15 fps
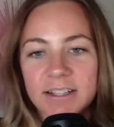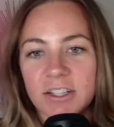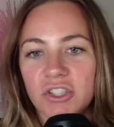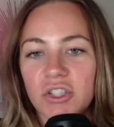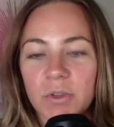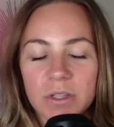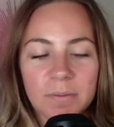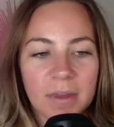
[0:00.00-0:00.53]
And
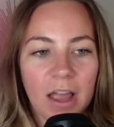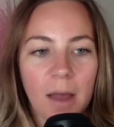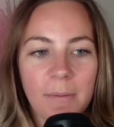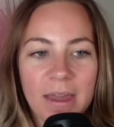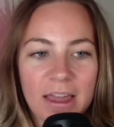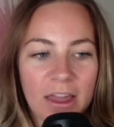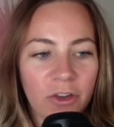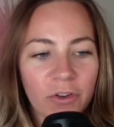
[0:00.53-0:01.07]
she was
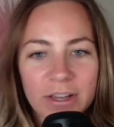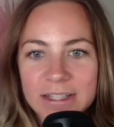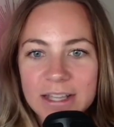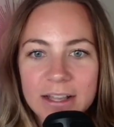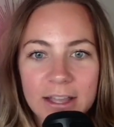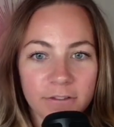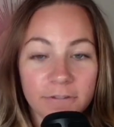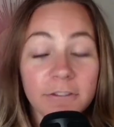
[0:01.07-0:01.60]
becoming
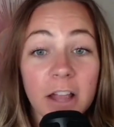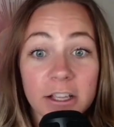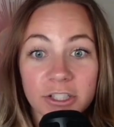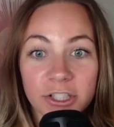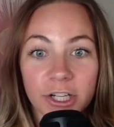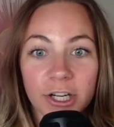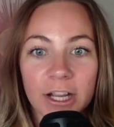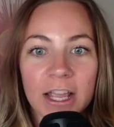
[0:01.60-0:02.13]
increasingly
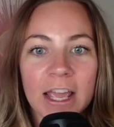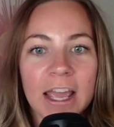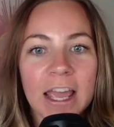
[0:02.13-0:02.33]
flustered.